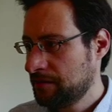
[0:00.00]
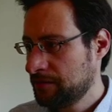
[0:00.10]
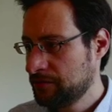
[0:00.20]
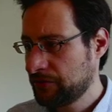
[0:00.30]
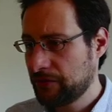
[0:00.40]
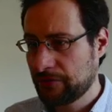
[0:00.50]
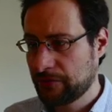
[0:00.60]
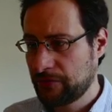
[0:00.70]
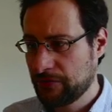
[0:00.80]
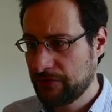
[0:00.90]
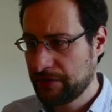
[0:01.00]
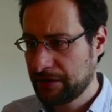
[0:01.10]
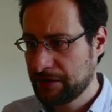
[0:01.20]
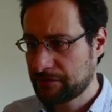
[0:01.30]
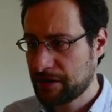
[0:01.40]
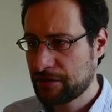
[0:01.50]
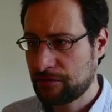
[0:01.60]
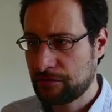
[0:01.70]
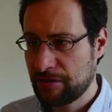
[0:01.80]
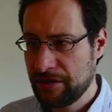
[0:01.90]
use it also for the nightly tracker
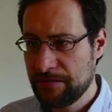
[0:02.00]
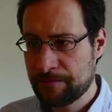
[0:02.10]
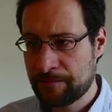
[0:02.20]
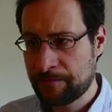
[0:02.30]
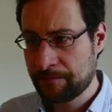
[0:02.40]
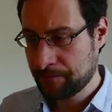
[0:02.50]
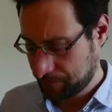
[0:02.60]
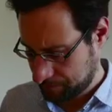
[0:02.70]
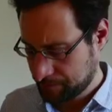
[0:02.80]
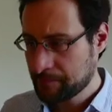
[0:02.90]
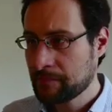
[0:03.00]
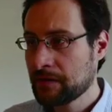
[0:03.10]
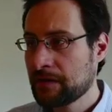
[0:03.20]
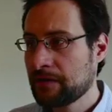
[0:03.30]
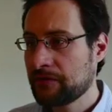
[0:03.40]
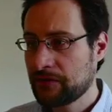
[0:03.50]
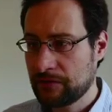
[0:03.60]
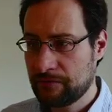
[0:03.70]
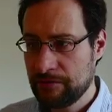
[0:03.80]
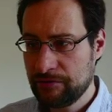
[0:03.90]
already,
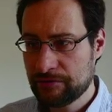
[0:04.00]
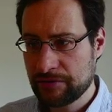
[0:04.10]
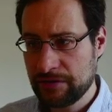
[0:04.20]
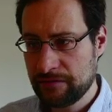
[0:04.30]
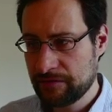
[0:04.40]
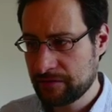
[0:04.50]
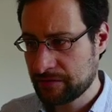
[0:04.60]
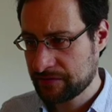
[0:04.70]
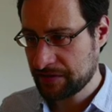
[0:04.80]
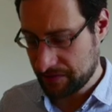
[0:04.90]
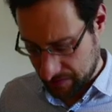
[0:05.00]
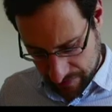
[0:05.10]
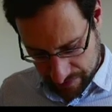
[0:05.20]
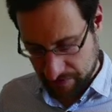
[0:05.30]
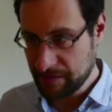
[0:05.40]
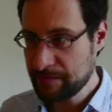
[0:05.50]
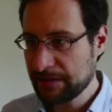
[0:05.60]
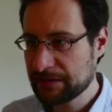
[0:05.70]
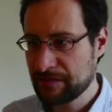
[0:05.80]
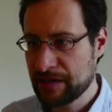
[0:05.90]
that we do not even, that the
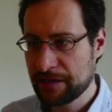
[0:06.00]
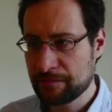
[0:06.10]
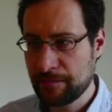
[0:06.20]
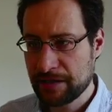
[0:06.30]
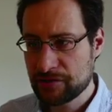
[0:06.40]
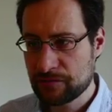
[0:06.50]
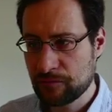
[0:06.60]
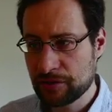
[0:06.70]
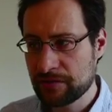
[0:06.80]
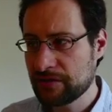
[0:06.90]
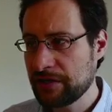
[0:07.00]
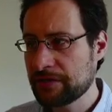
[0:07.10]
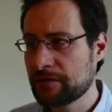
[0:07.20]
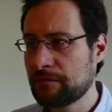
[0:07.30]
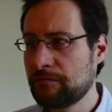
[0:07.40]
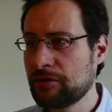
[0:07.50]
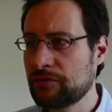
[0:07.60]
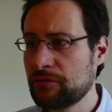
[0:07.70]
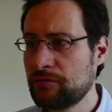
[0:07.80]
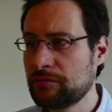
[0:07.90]
emails we get match what data would
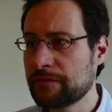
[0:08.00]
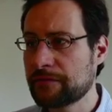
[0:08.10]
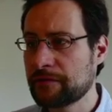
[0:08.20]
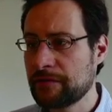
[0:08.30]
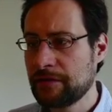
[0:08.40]
do if